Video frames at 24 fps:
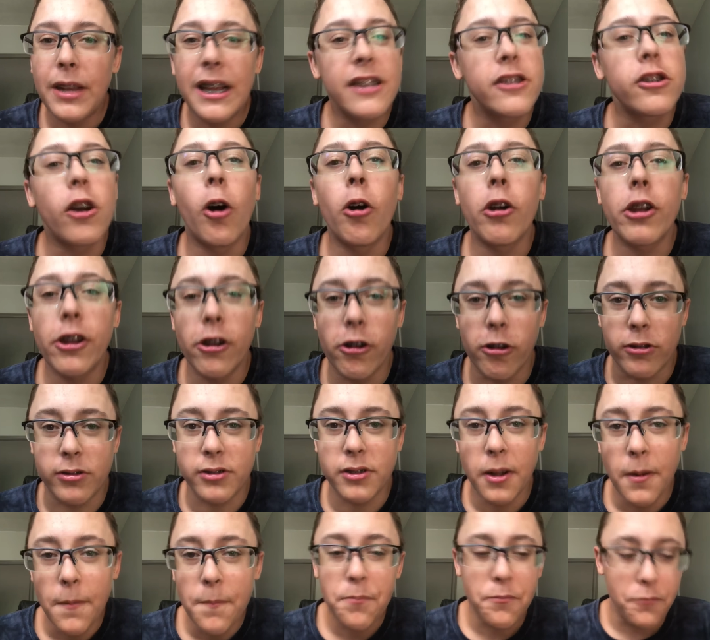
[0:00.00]
It's all
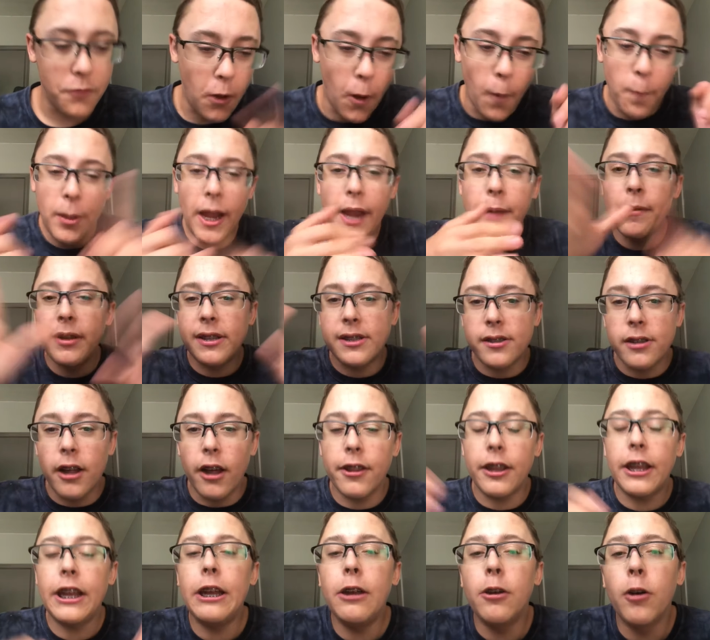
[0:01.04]
yours. No payments,
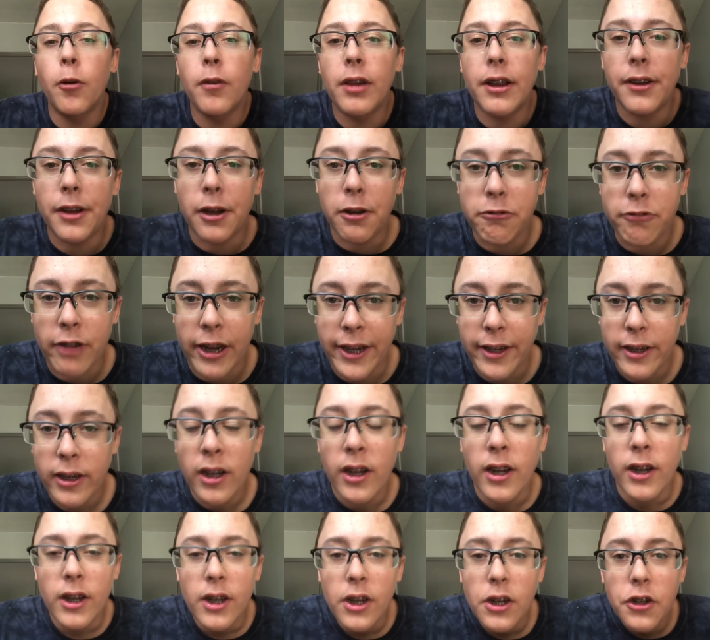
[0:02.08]
nothing, you own it outright.
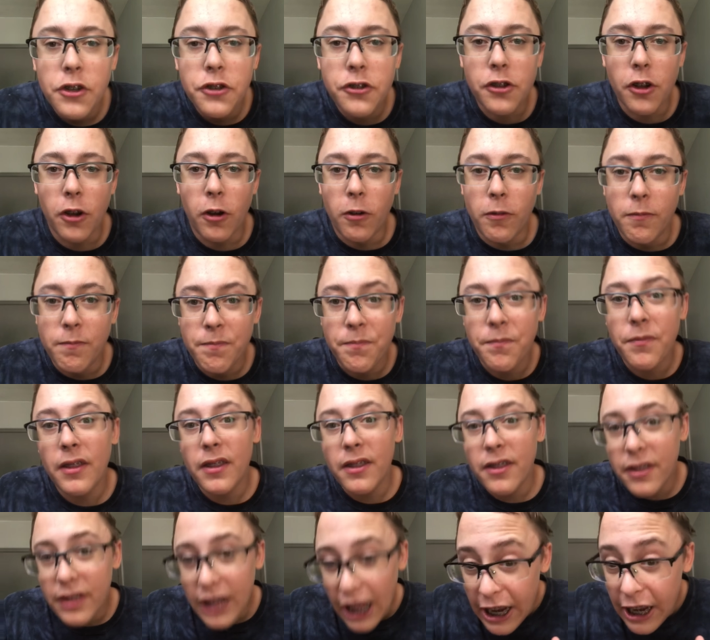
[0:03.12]
So,
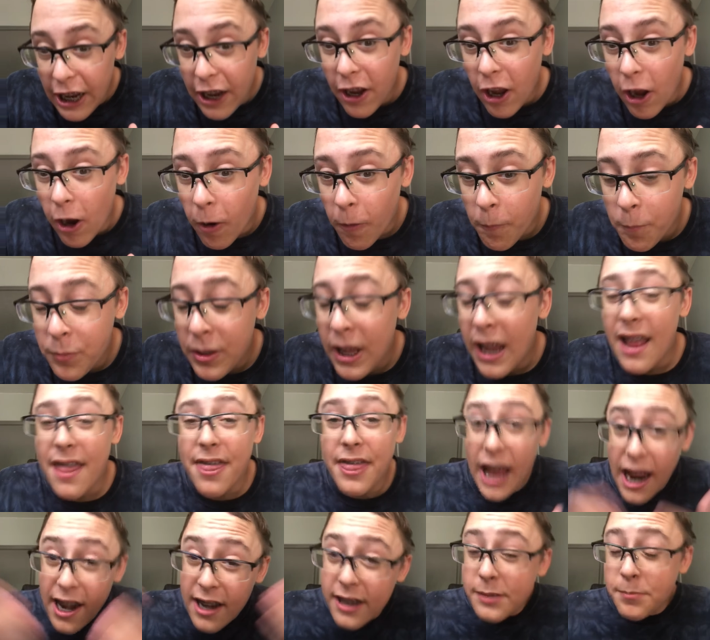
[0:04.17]
there you go.
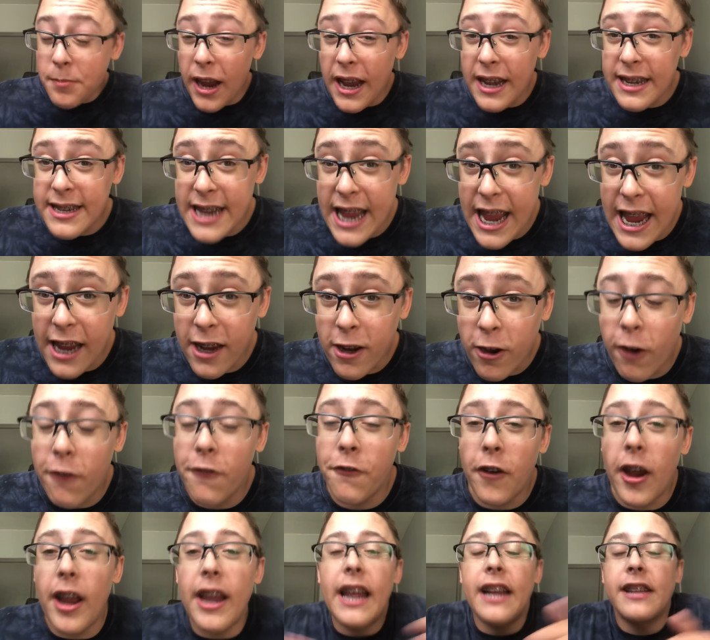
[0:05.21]
That is my take on
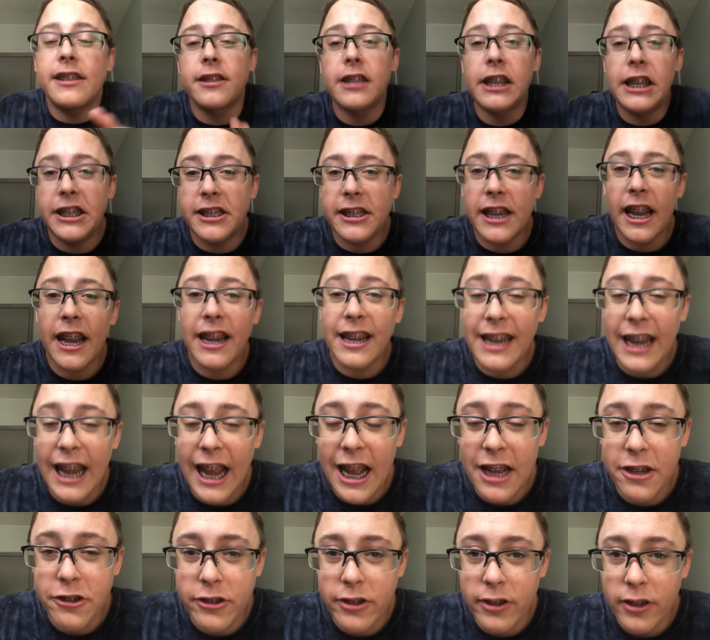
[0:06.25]
finance leased and
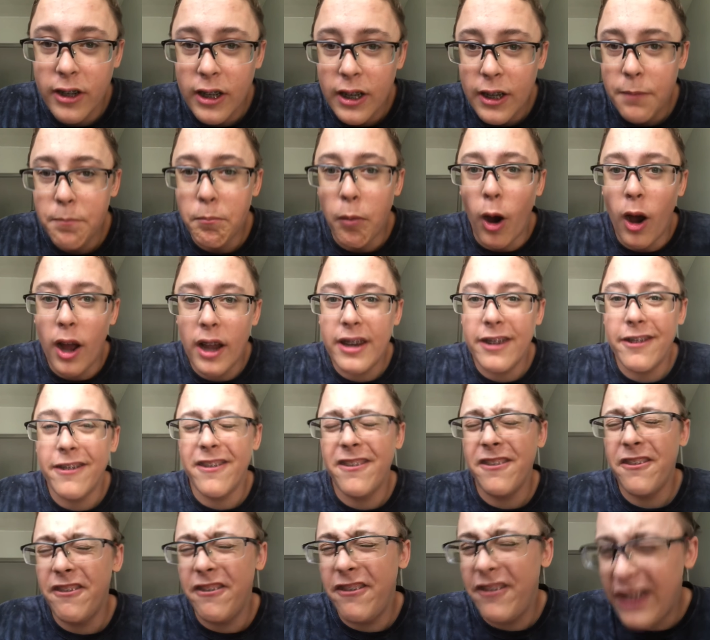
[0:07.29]
cash bought
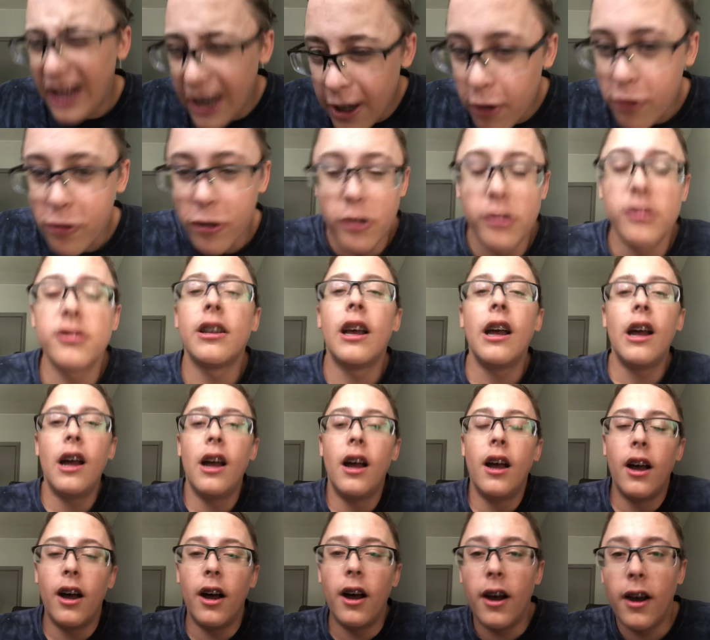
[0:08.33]
vehicles.
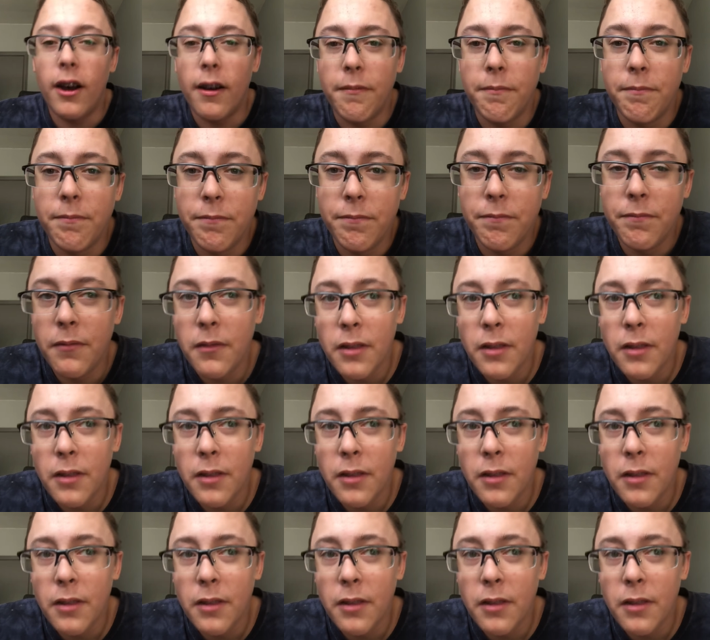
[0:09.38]
Um,